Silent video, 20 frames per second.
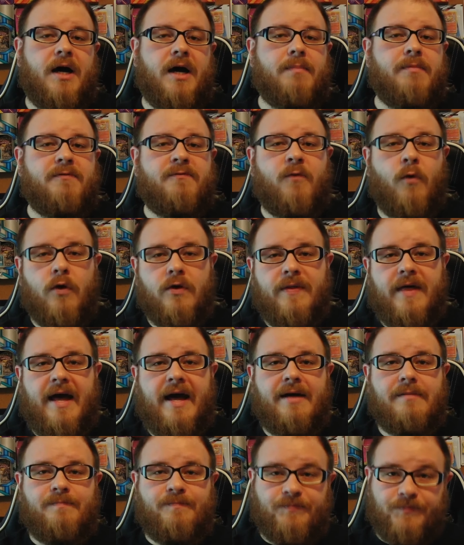Before
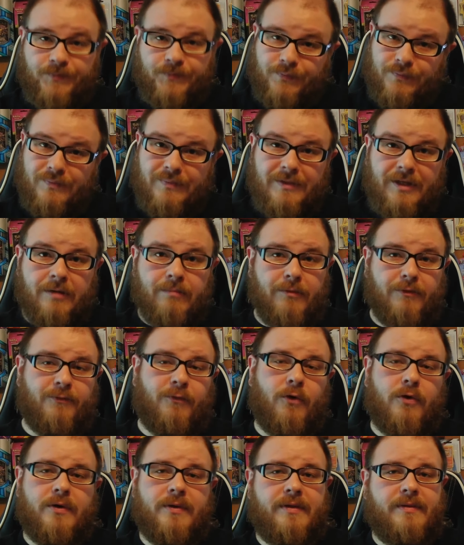
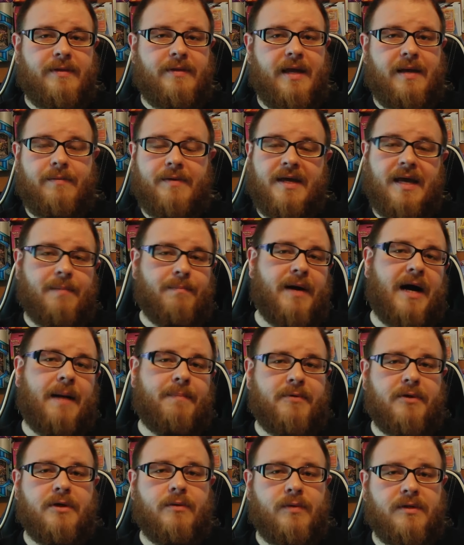they became
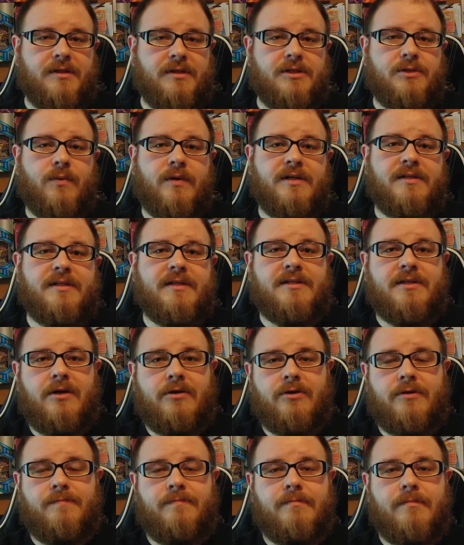popular with the
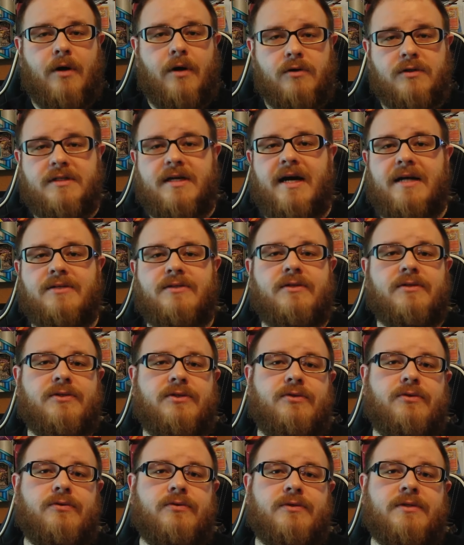2600, most consoles
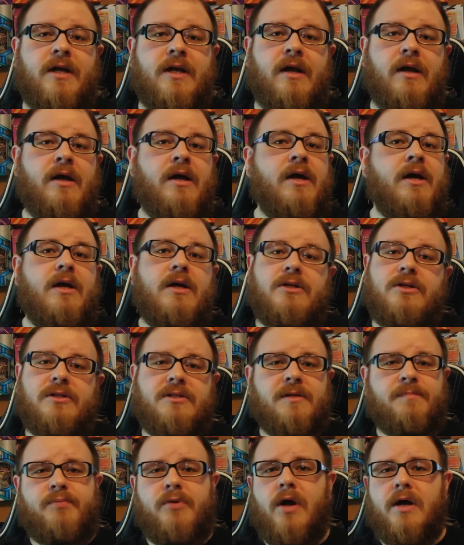used
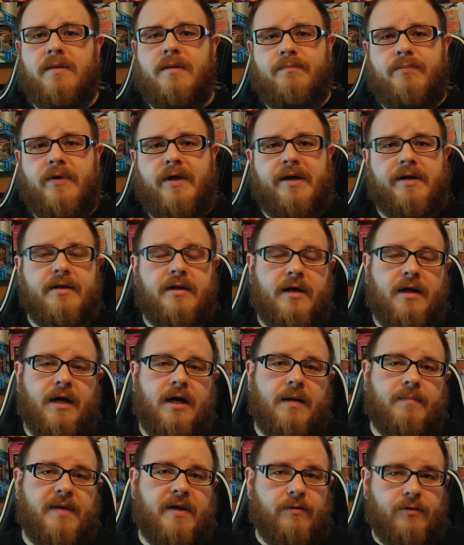just a plug and play.
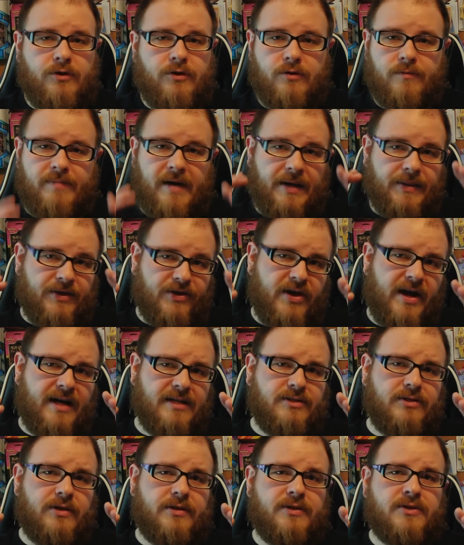You'd buy the
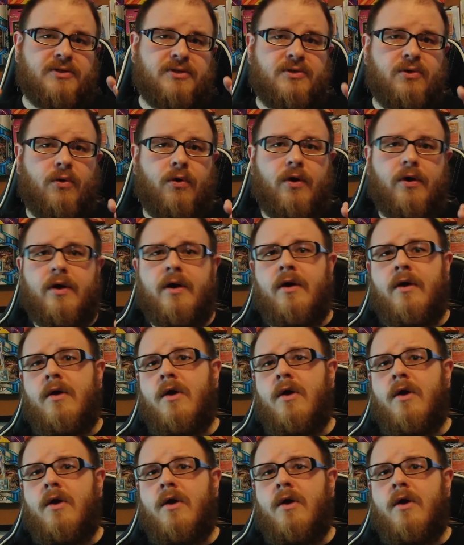console at the store,